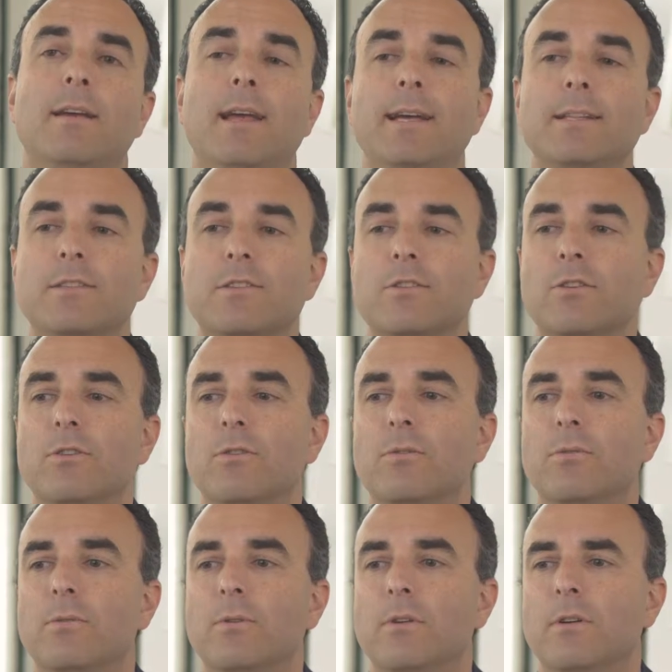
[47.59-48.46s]
And
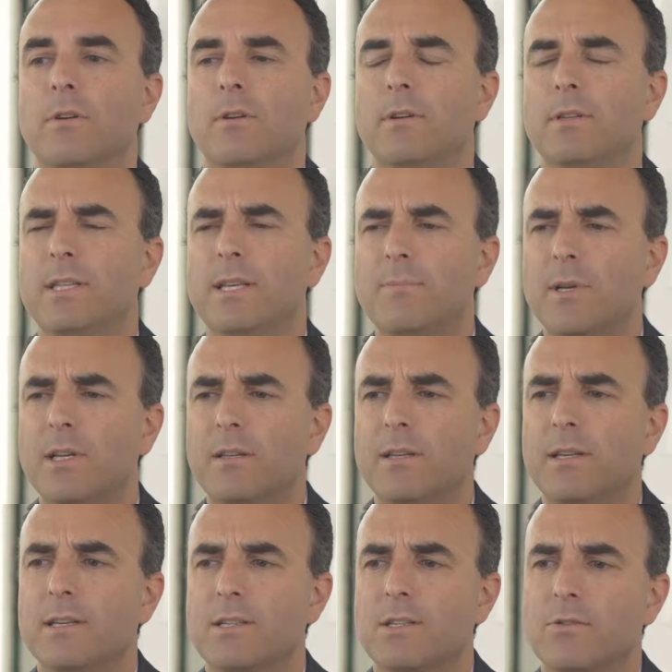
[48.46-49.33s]
so
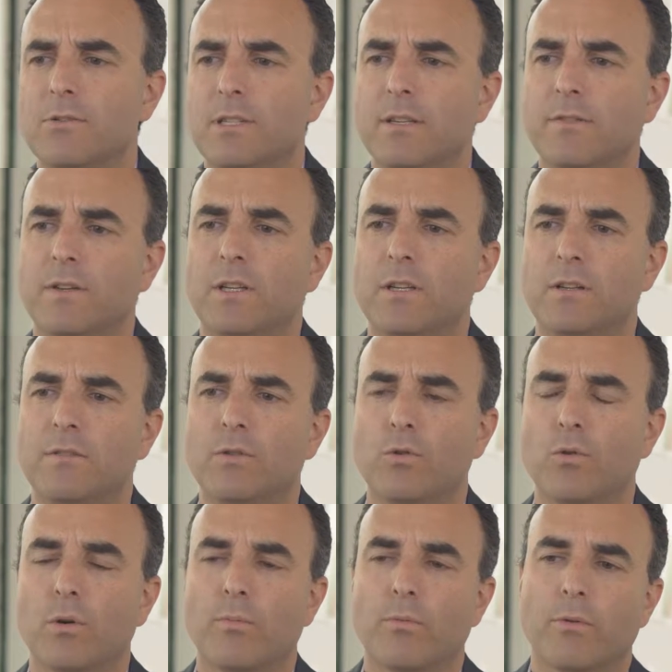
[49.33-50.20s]
typically a certificate of
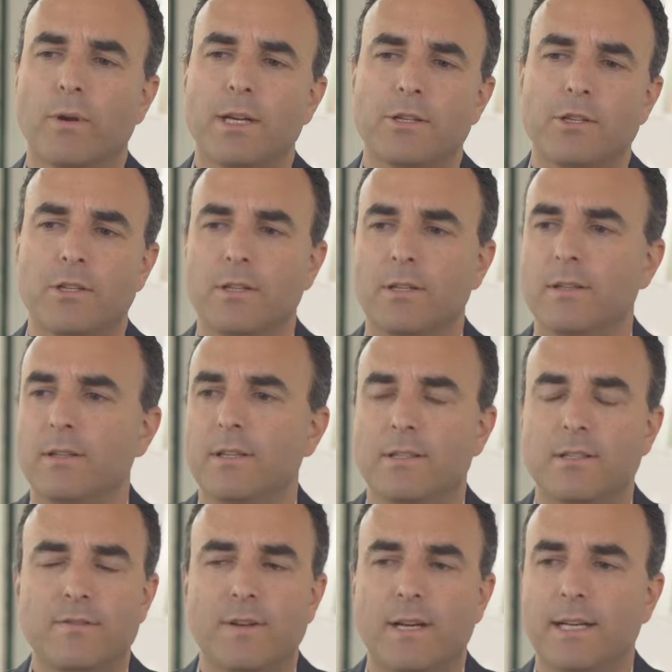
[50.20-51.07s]
incorporation
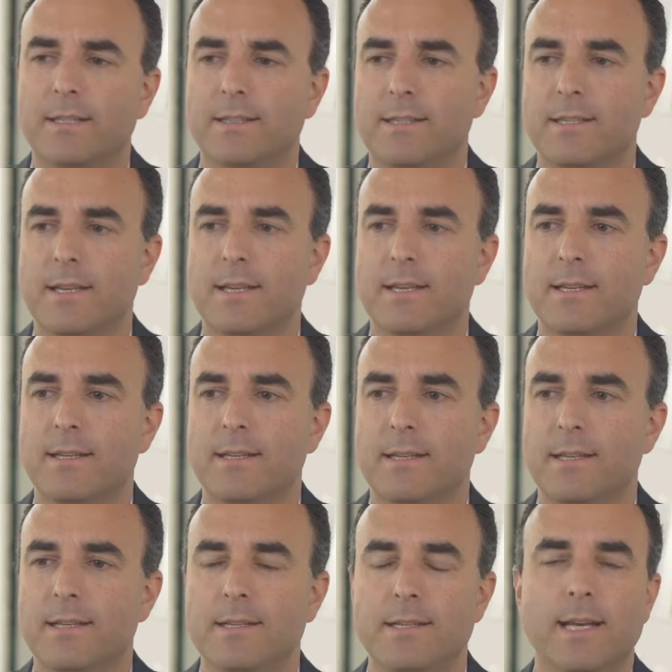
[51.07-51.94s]
that's filed, say,
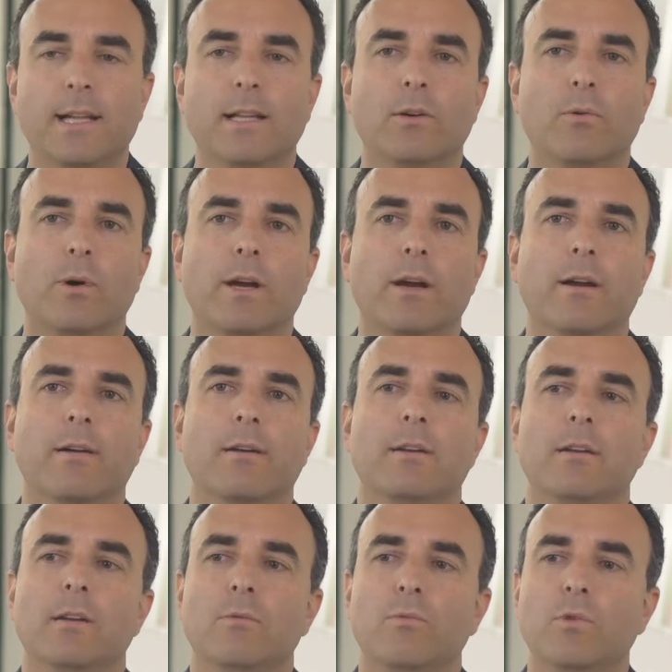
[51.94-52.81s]
in Delaware
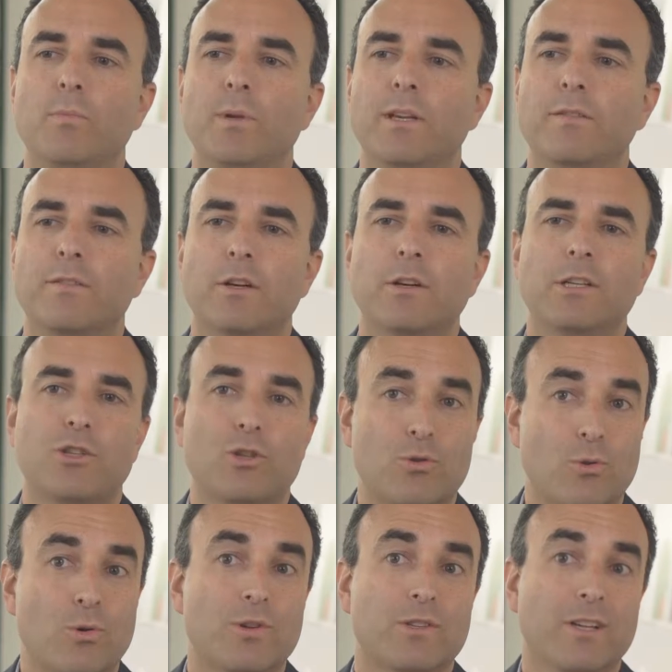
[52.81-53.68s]
will be a very
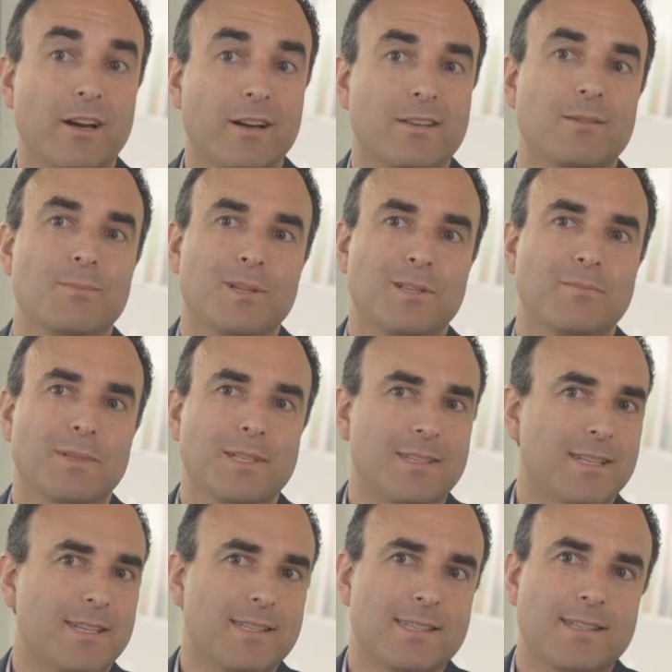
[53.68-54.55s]
short document.
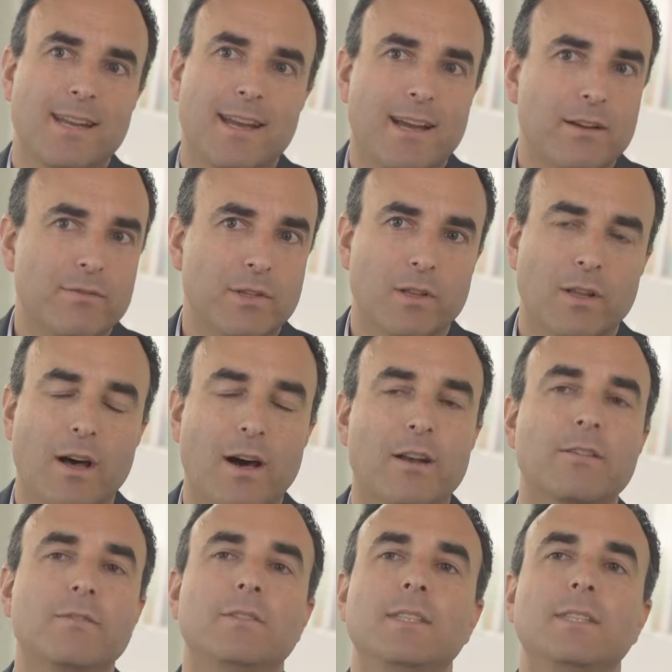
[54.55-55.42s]
It doesn't have a
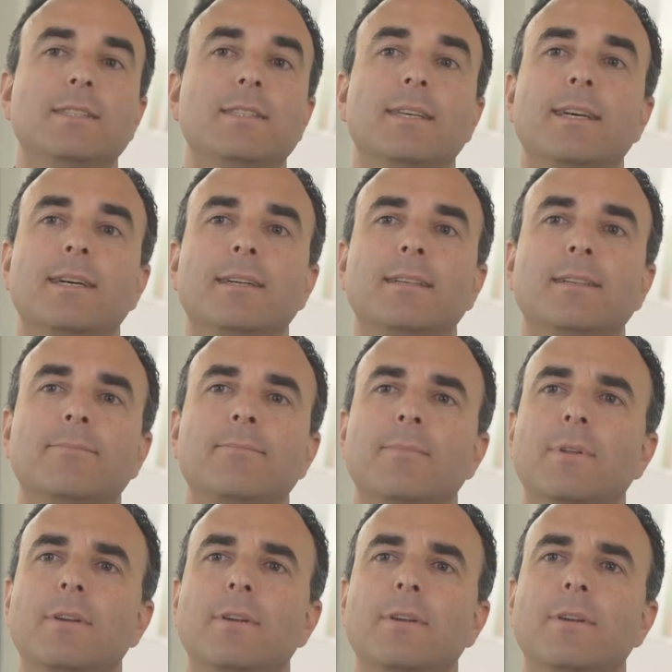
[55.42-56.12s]
lot of detail.